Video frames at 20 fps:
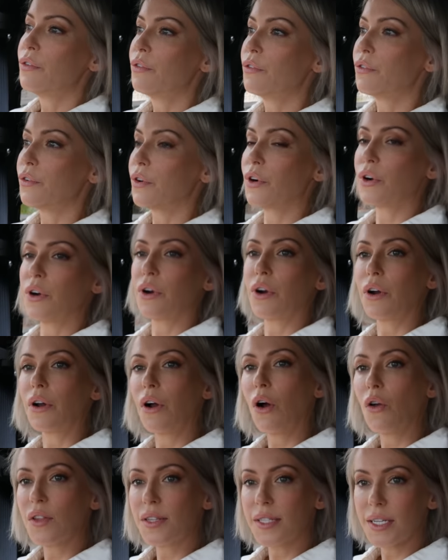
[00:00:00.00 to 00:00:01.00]
for
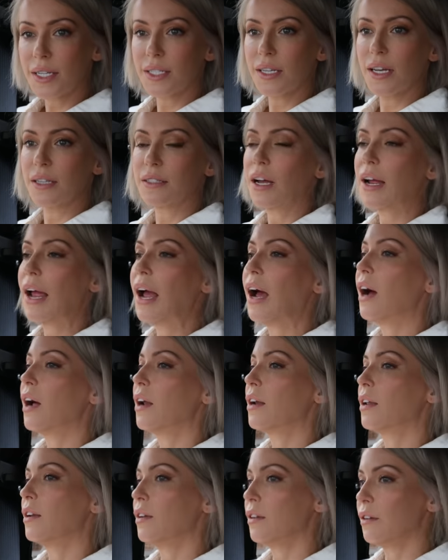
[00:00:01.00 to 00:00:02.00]
all the success I
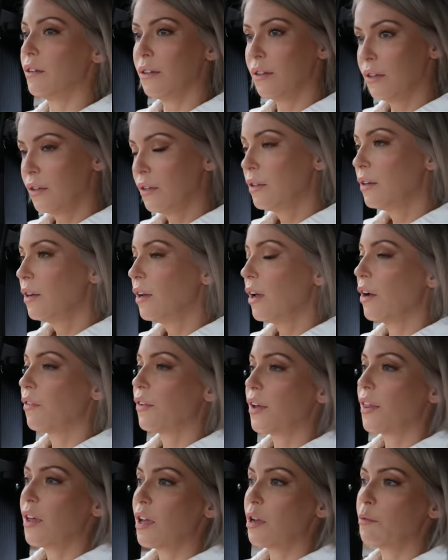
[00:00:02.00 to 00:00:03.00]
had and
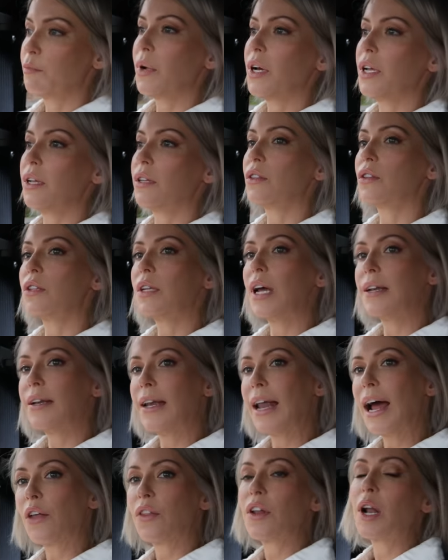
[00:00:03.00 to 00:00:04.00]
everything. But
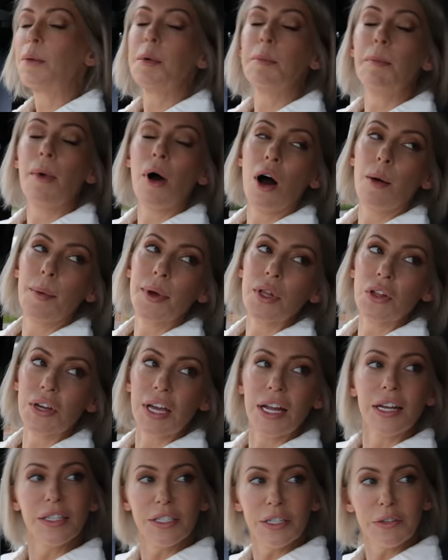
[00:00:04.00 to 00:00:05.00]
now that I'm a mom, I look
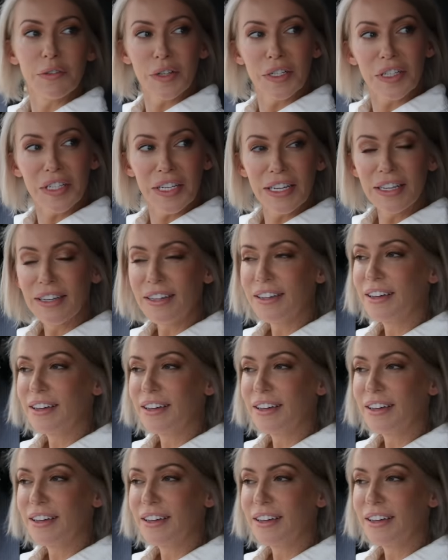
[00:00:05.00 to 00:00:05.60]
at it differently.